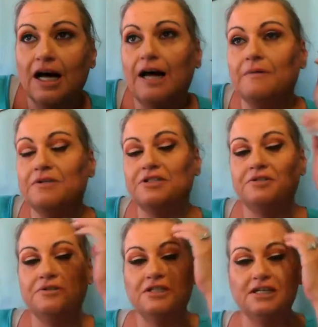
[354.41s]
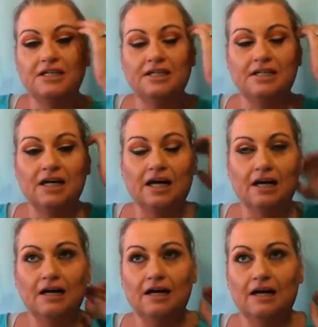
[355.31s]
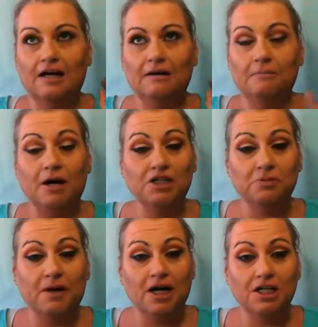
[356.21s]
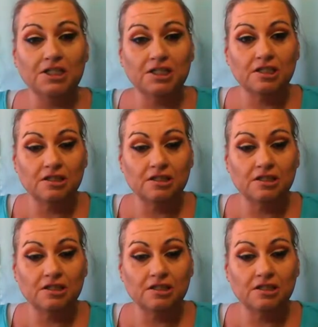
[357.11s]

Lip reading: I was using Mod Podge